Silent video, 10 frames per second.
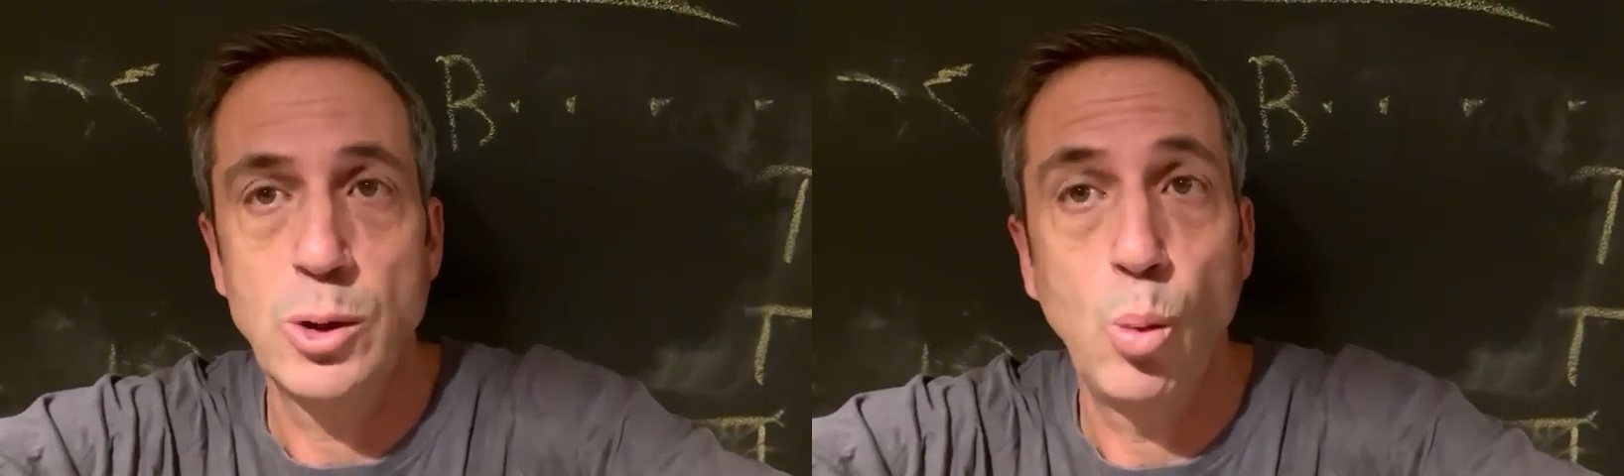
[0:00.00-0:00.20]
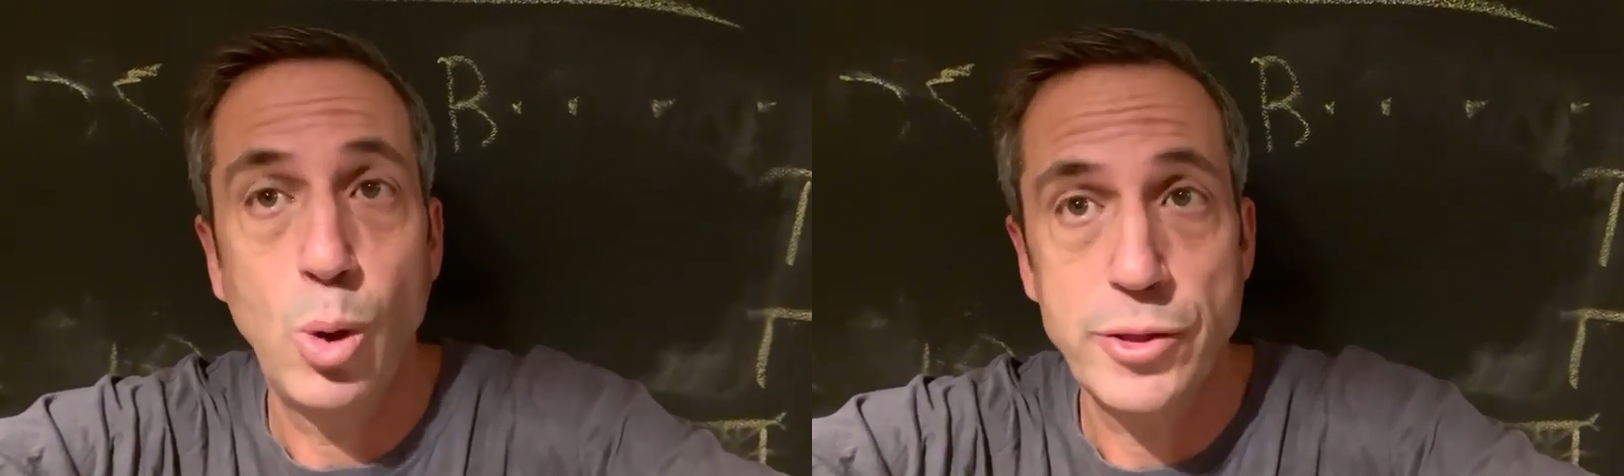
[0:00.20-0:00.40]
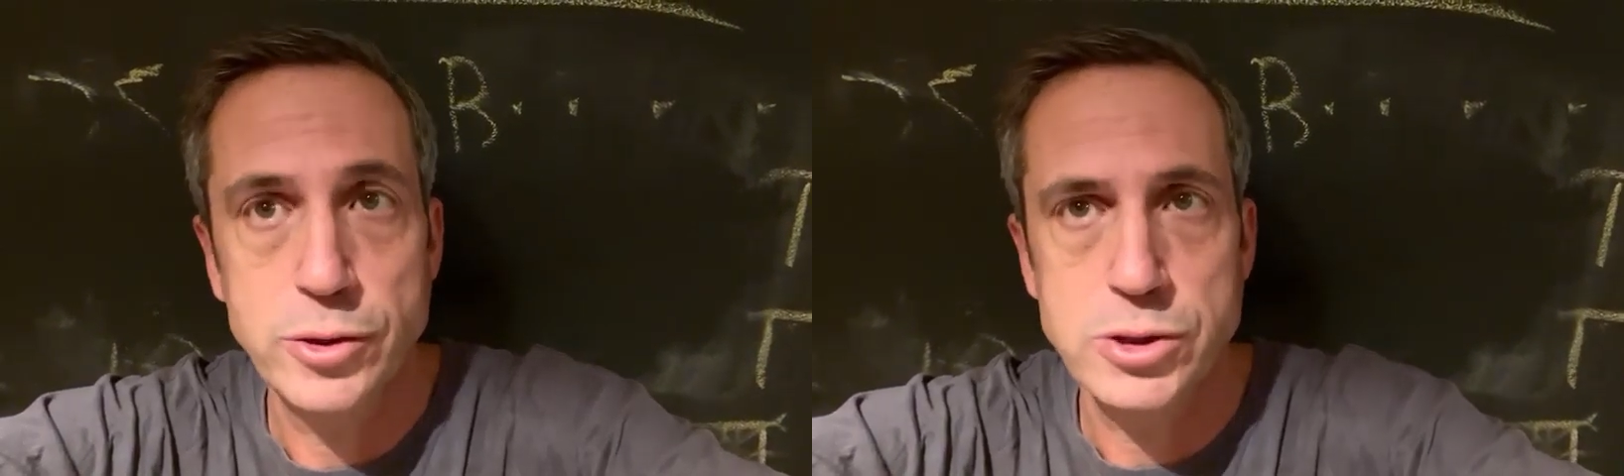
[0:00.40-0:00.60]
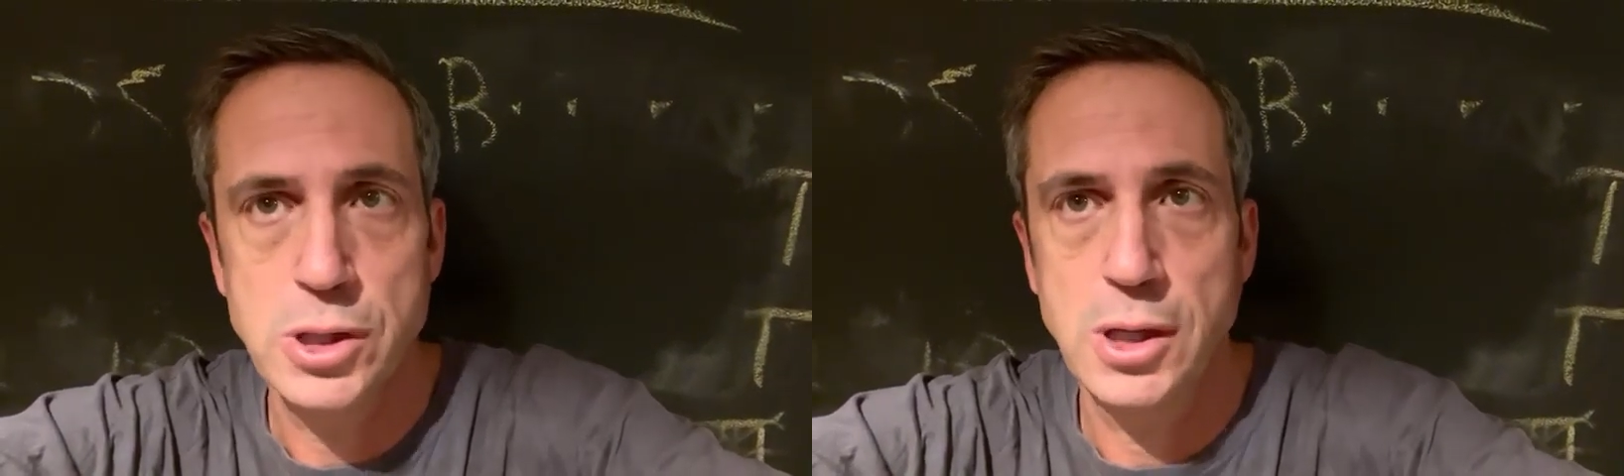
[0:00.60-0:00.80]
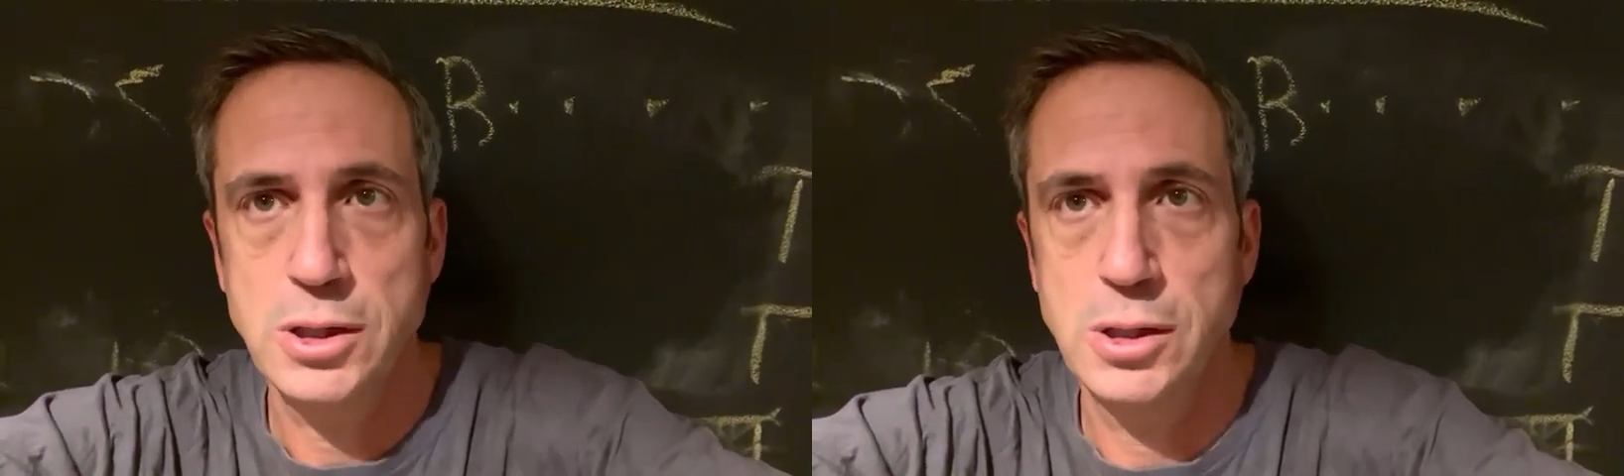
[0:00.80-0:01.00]
what those
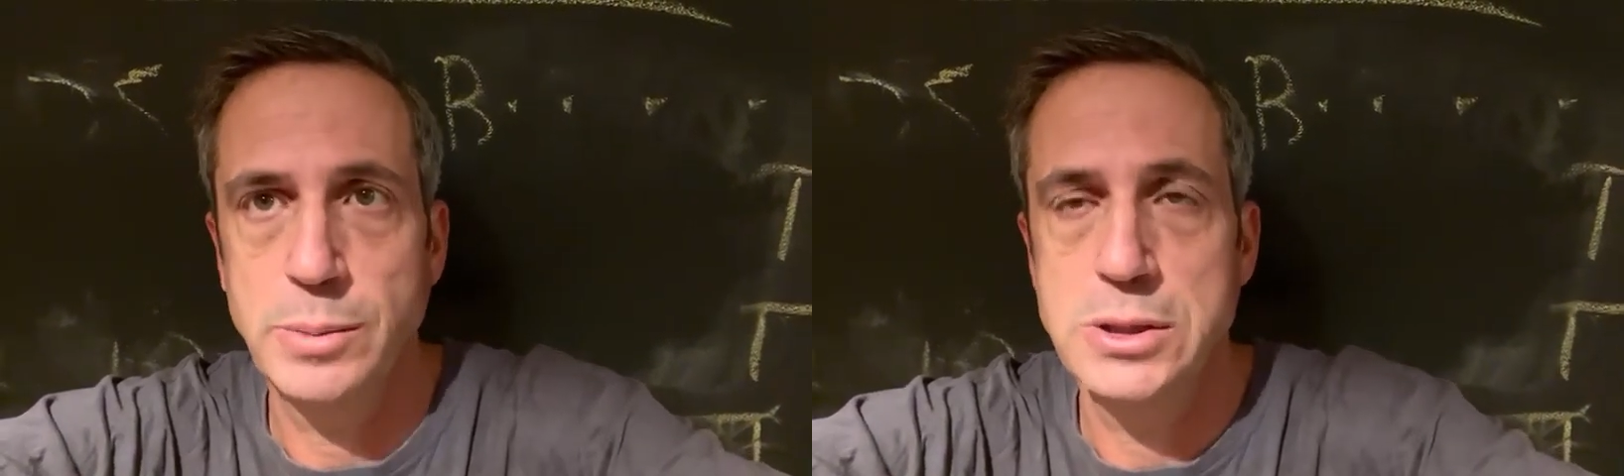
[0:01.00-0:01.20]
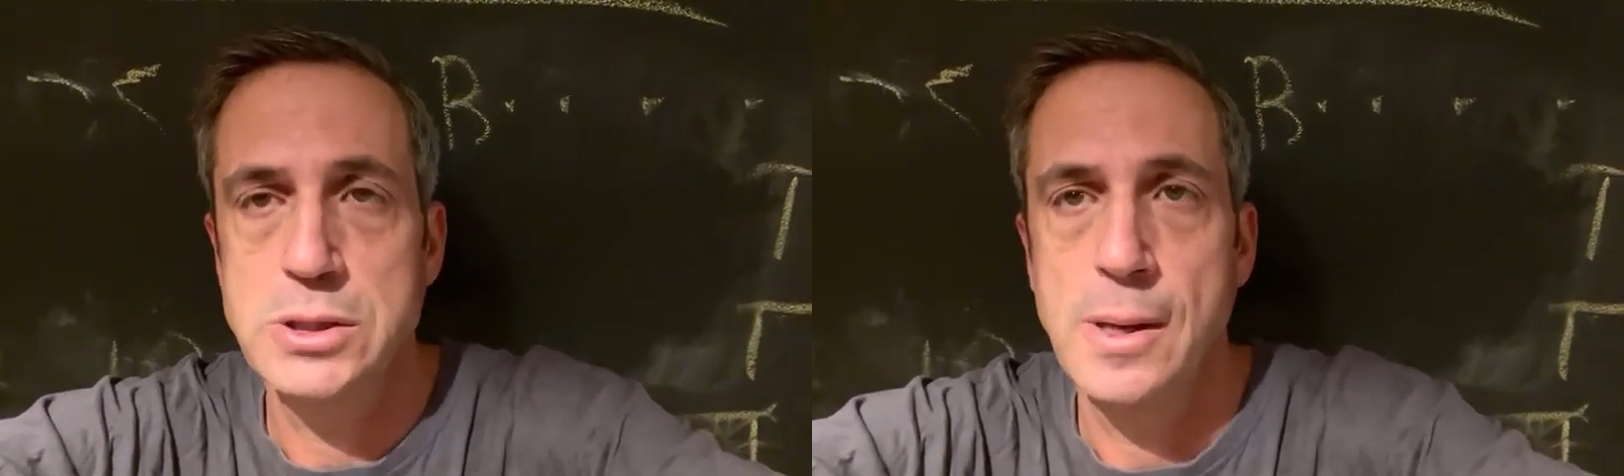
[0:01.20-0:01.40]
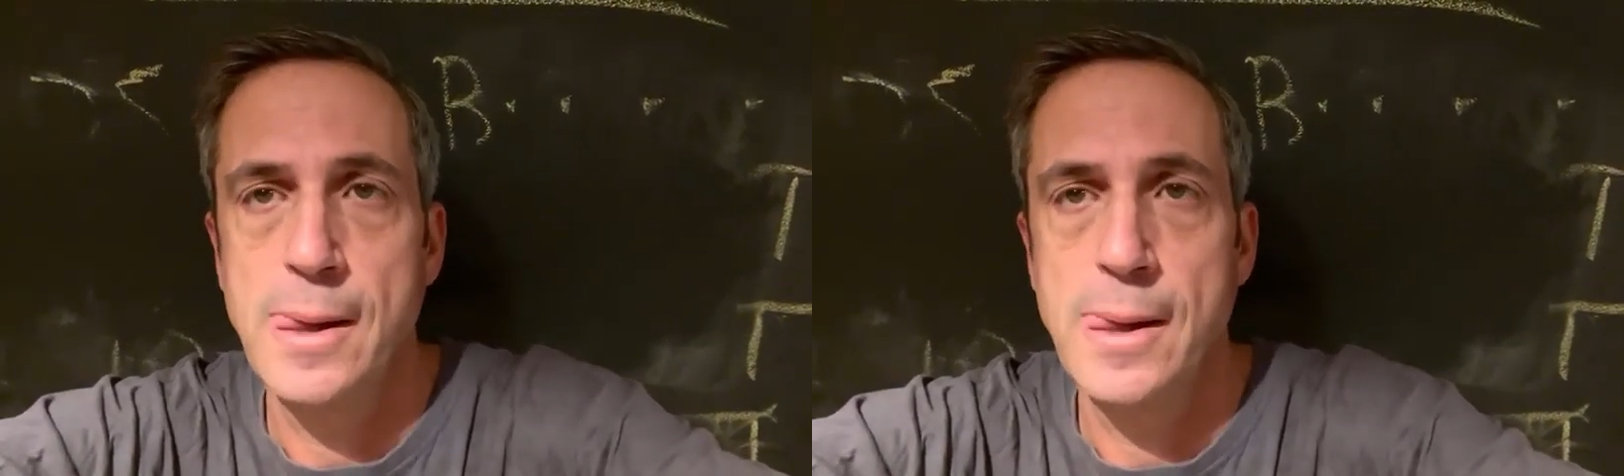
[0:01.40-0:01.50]
documents